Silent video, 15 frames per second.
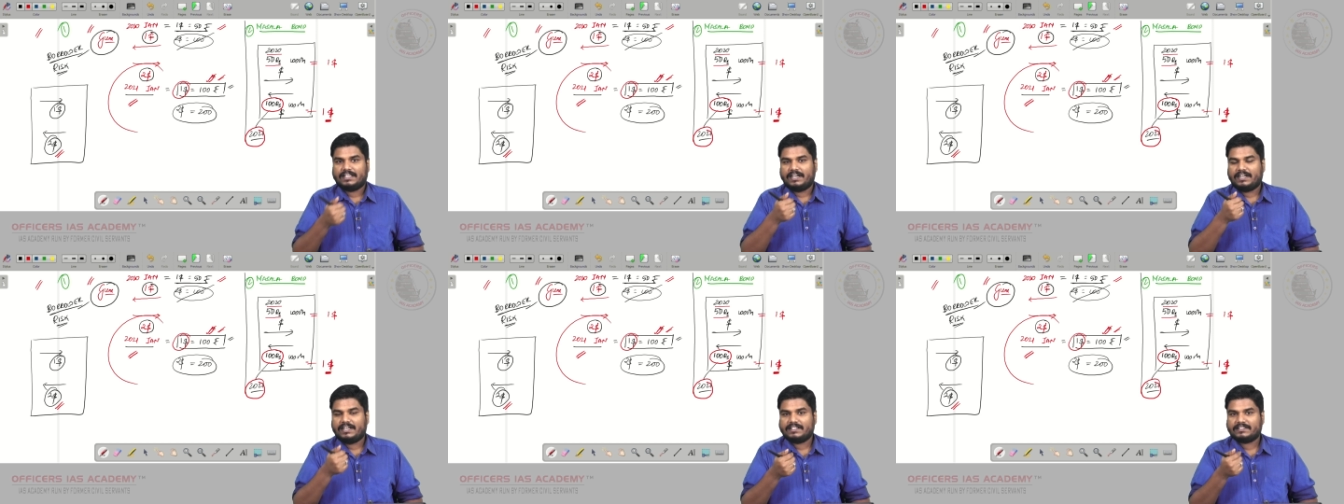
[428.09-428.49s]

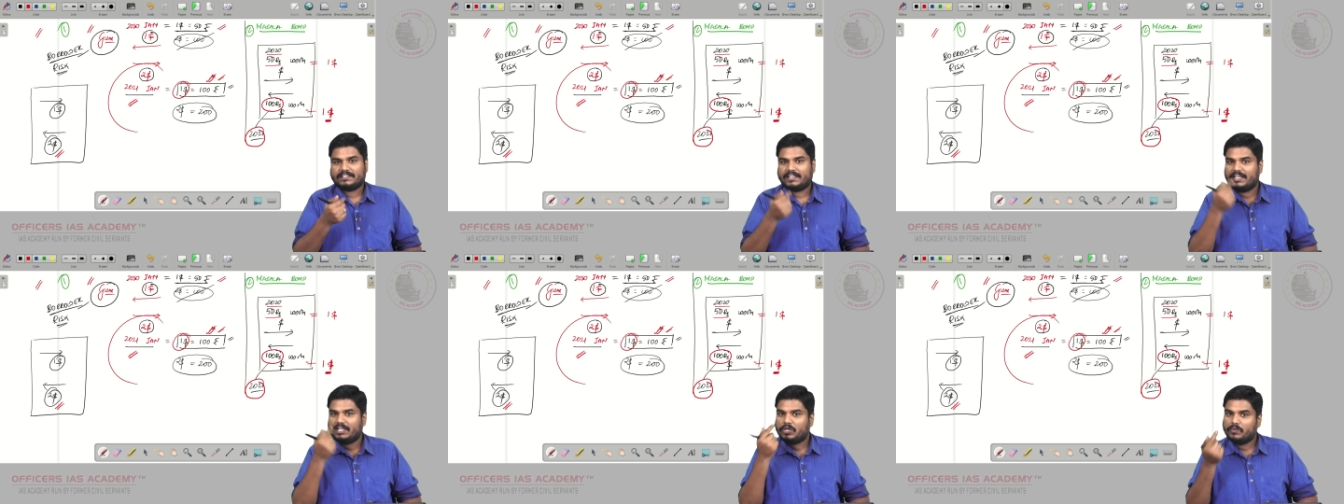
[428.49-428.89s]
it is
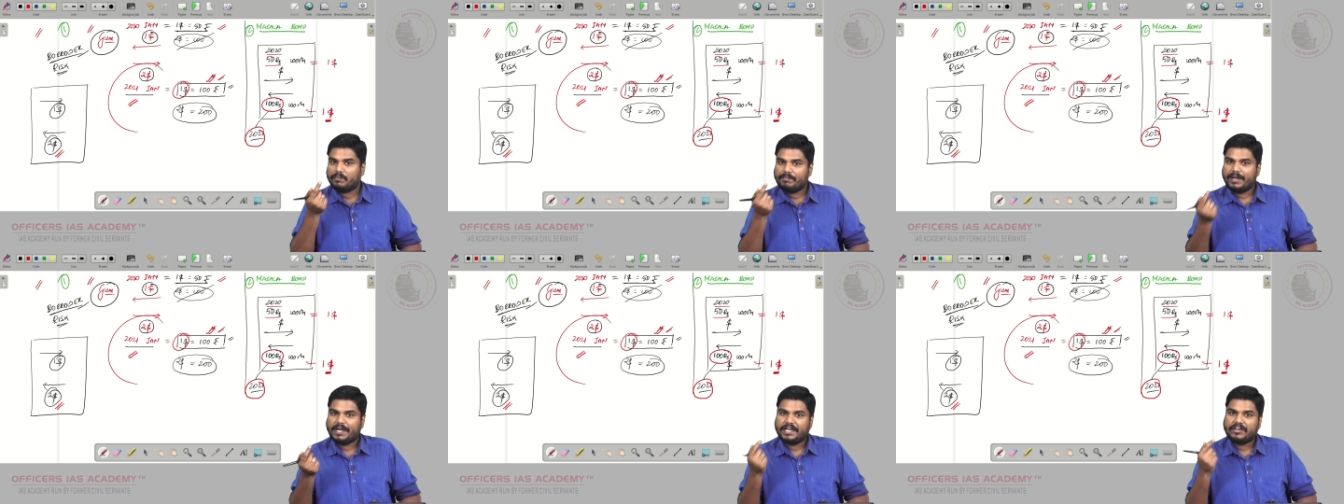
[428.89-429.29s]
a
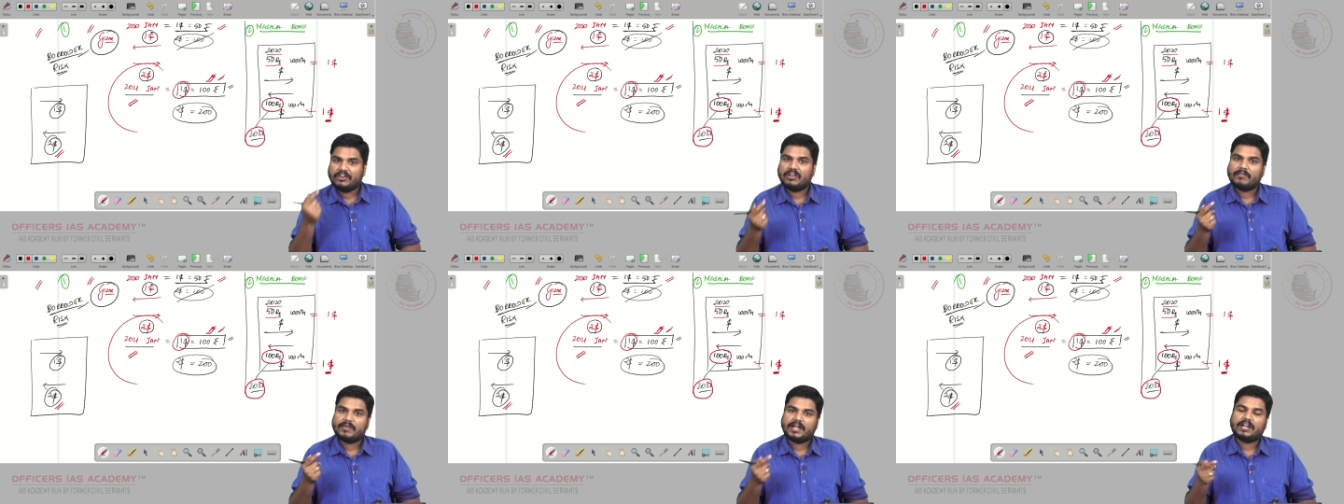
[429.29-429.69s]
rupee
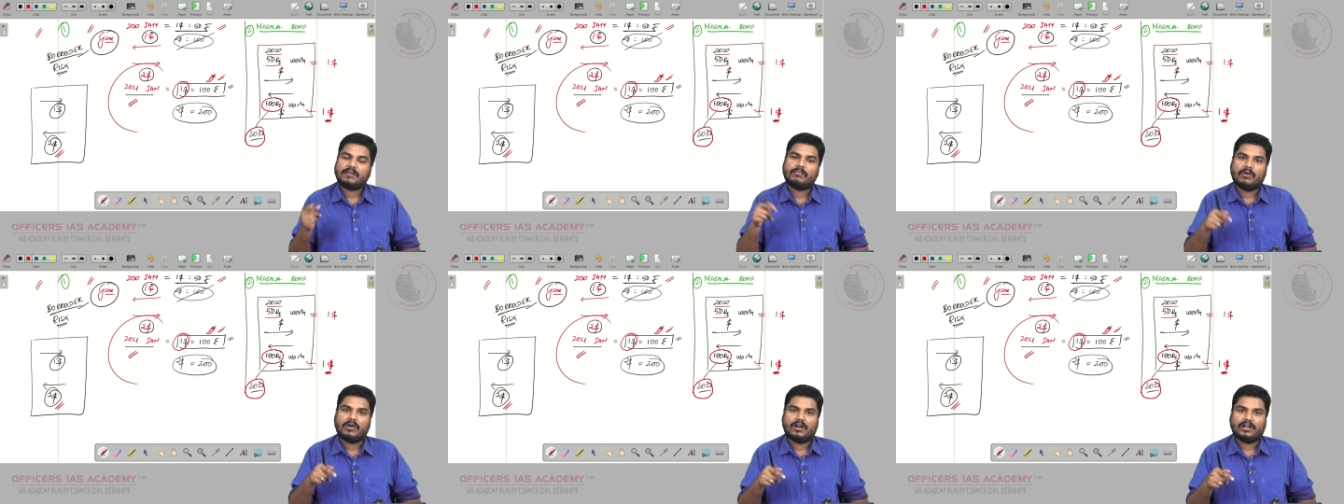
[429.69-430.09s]

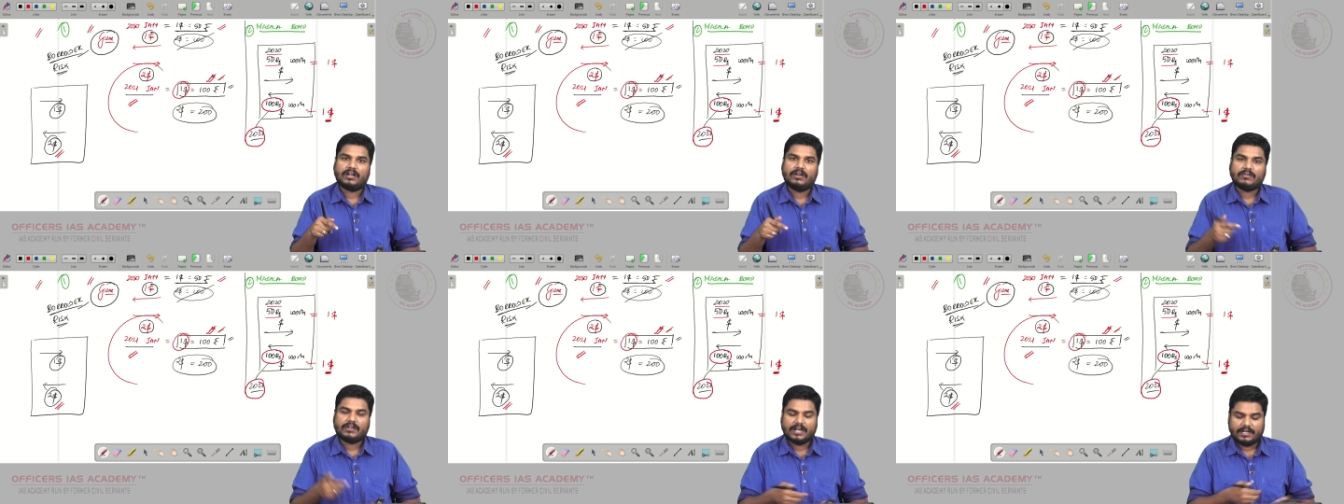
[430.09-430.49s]
denominated
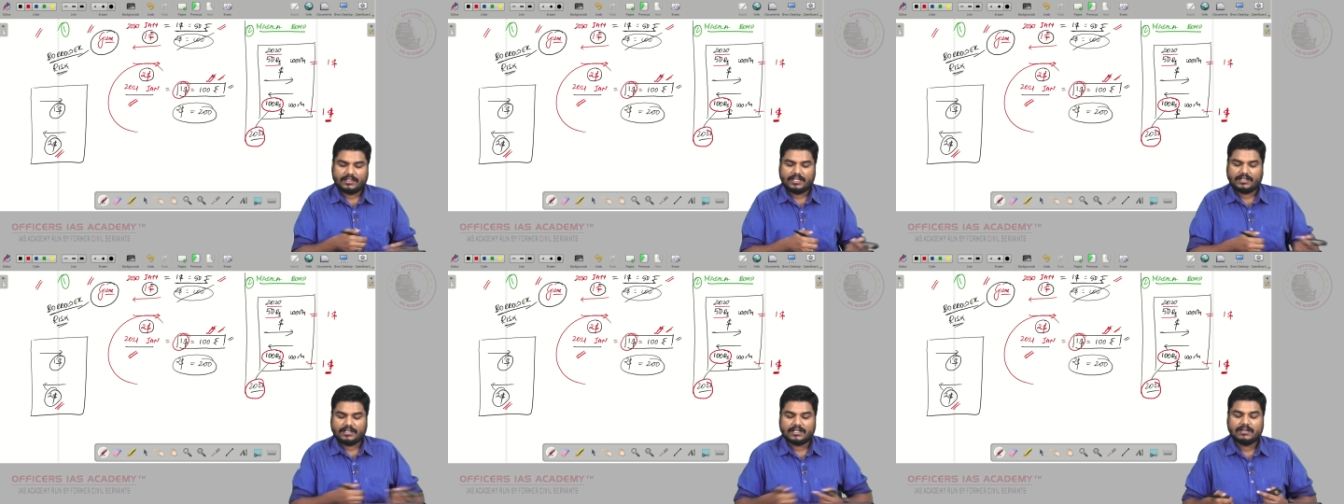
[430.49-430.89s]
bond. Look at
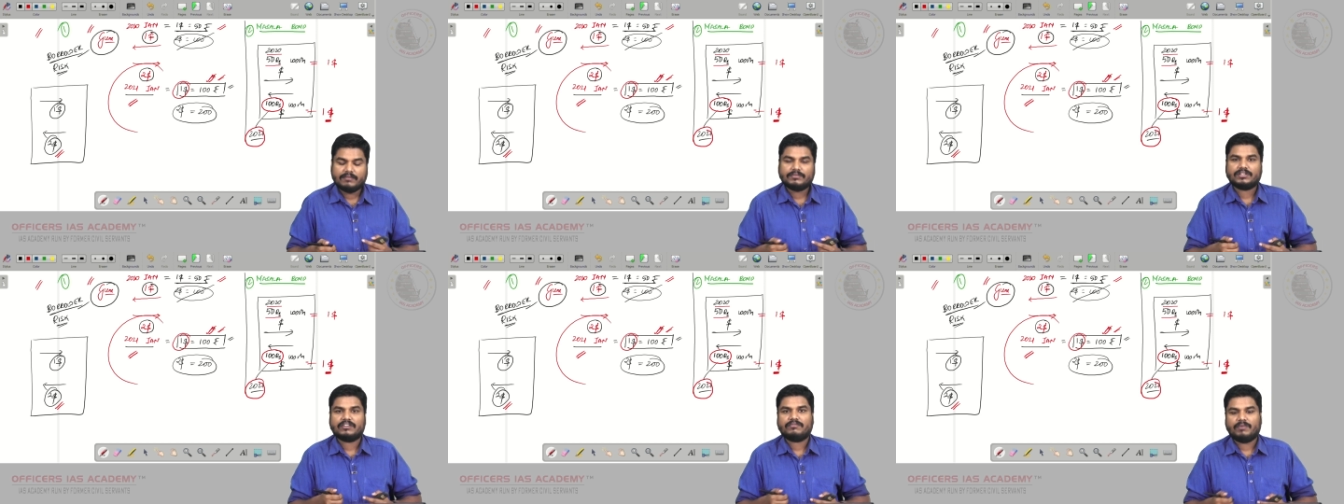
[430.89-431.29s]
the
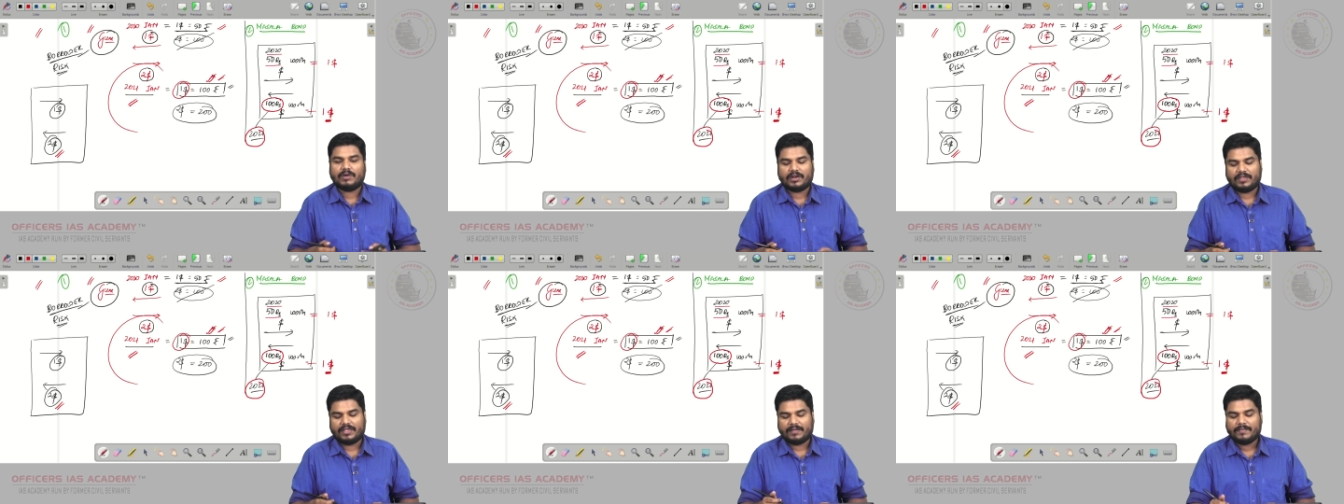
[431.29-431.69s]
terms of
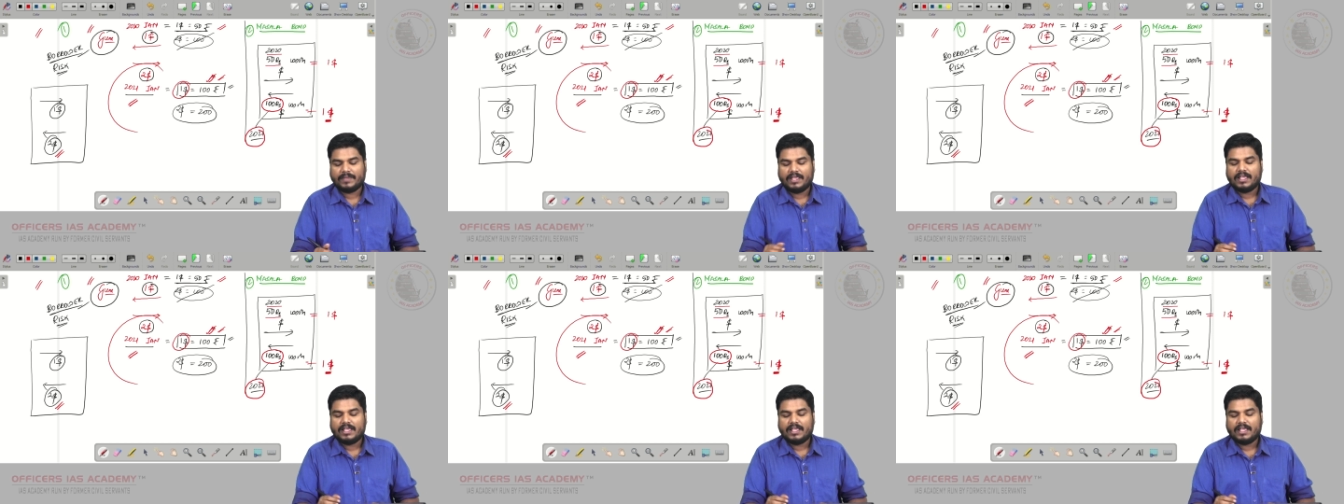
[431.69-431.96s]
borrowing.